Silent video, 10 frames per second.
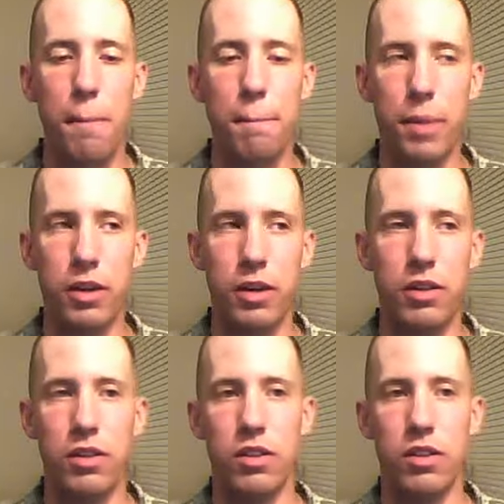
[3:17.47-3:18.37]
But
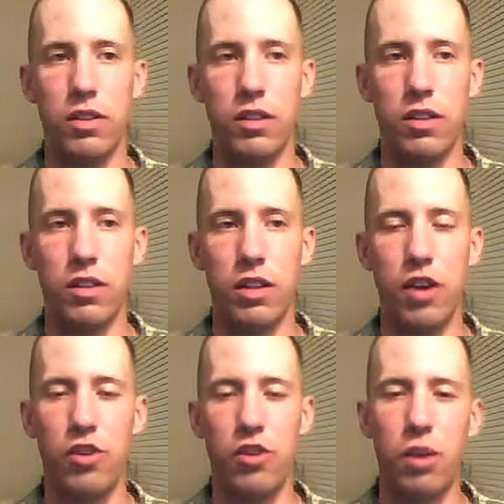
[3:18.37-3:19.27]

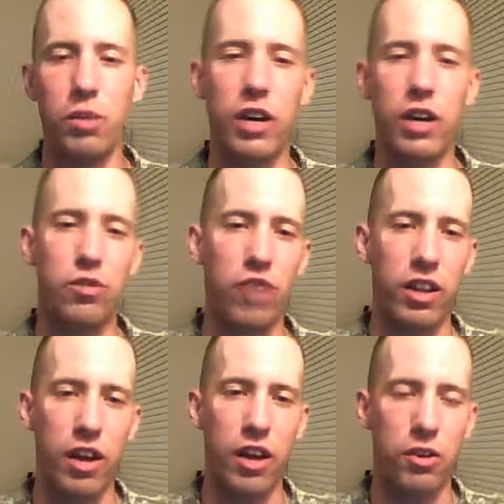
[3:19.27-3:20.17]
later on, we got to
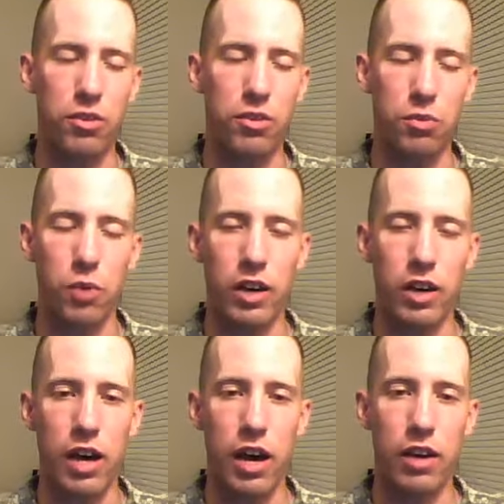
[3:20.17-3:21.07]
write letters and
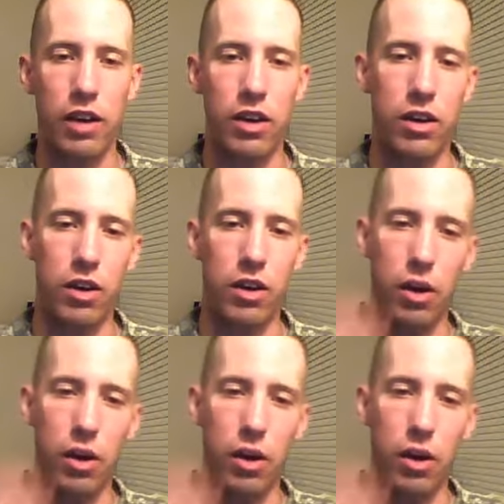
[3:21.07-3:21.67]
whatnot, and